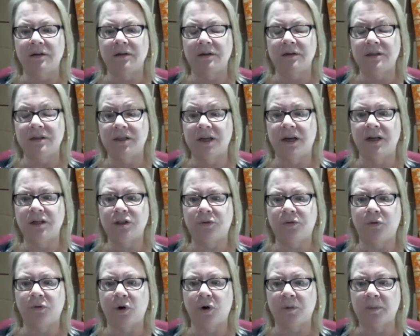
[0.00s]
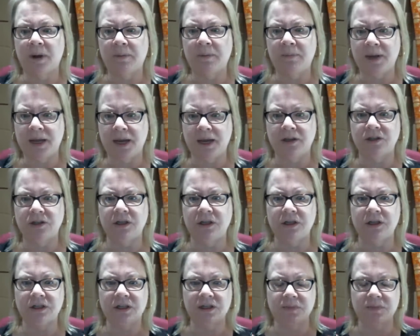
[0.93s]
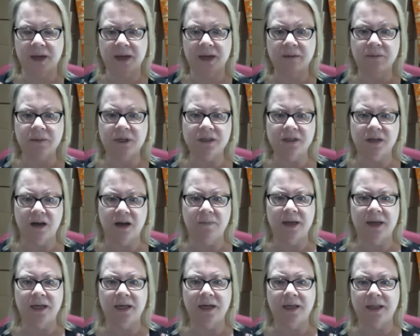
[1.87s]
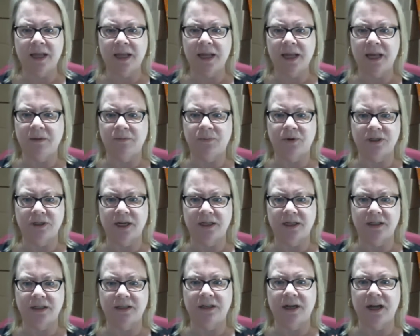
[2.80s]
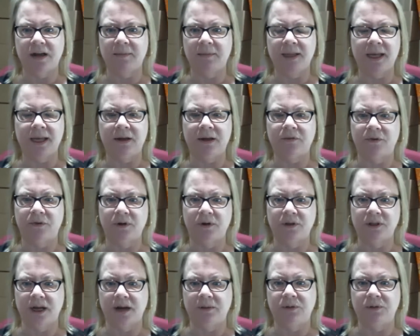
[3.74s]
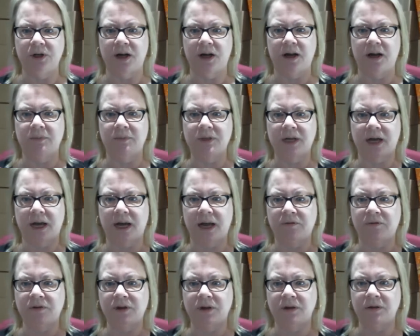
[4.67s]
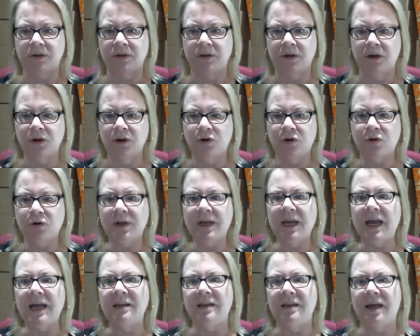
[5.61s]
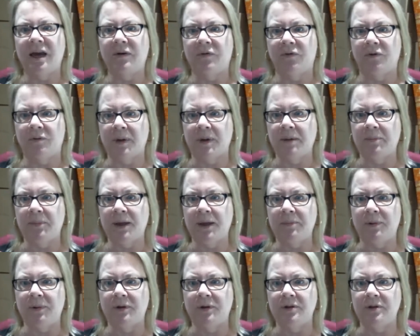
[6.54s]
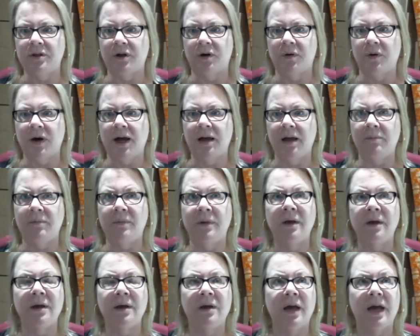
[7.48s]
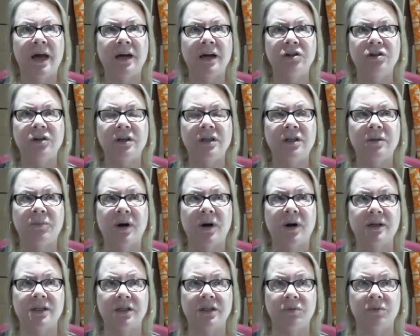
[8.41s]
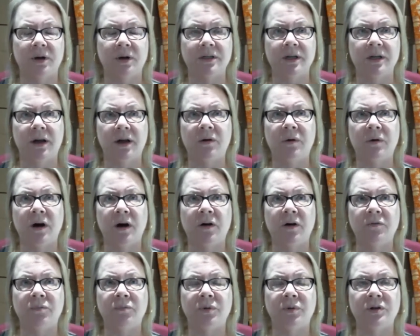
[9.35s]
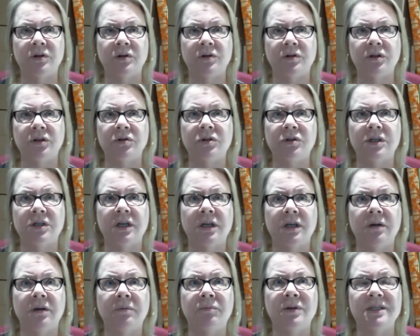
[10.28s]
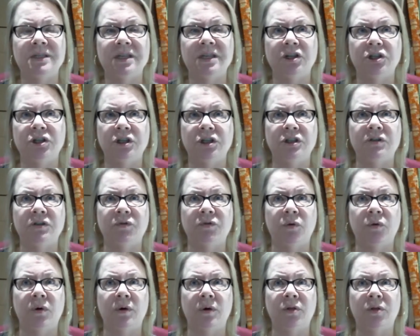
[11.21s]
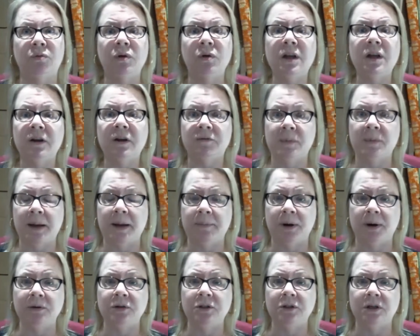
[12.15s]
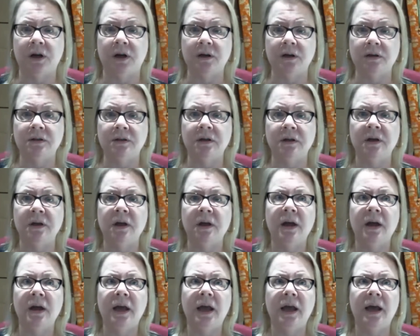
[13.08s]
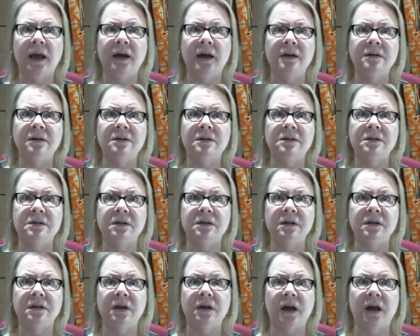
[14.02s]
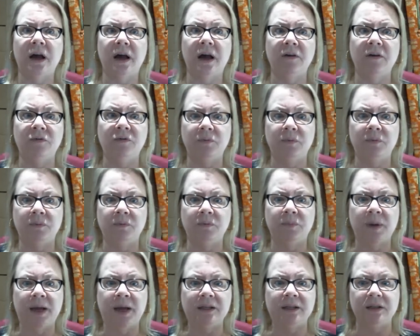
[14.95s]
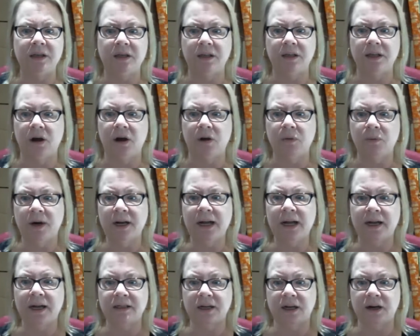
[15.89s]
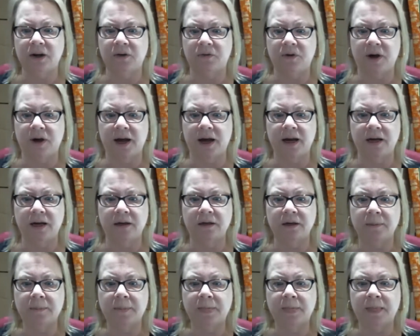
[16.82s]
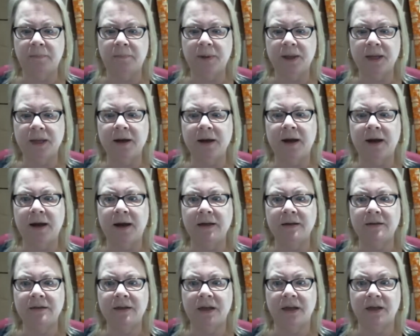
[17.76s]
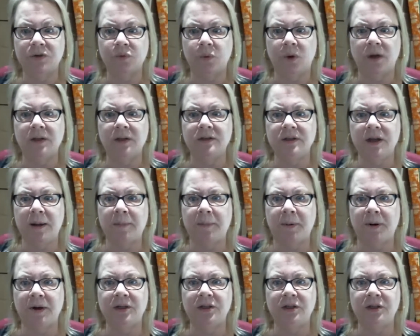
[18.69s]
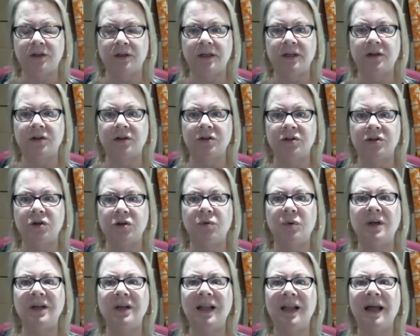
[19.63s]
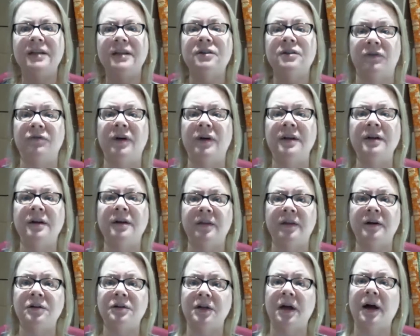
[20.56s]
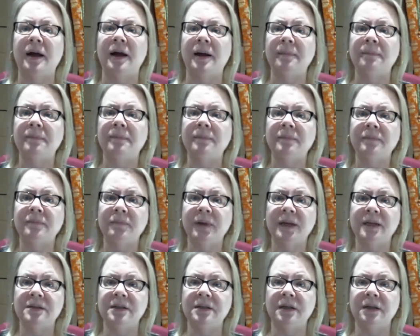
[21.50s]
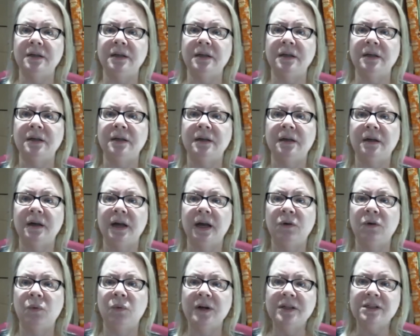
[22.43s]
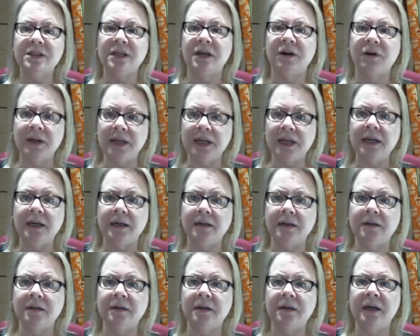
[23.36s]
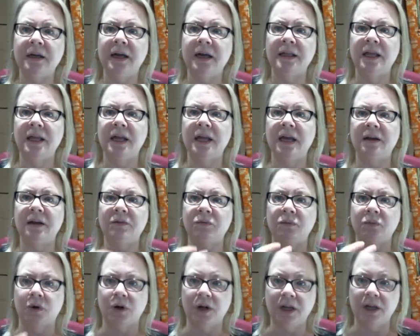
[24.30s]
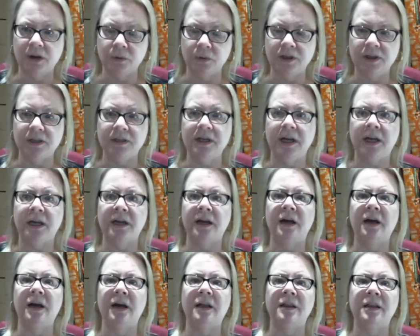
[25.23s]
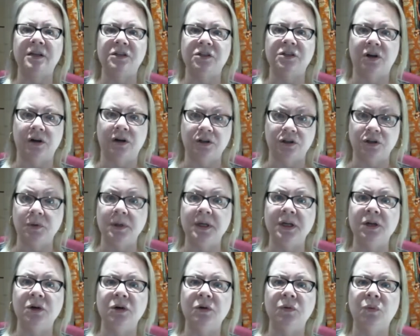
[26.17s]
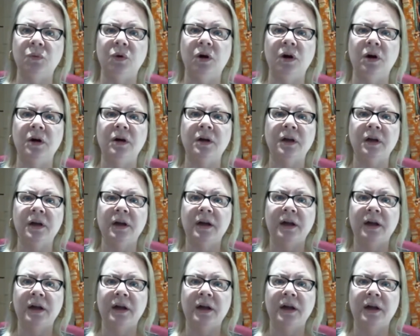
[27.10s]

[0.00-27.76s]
such for my PhDs, because my MDs come in and they get protected time and they get full-time jobs. I have to create that for my people. So I'm actually in the process right now of producing positions for 3 of my postdocs. And I've basically already identified the PIs as well as the operational leaders who would like to fund their time, basically. And once they're in, and they get working with the data and they start doing good work,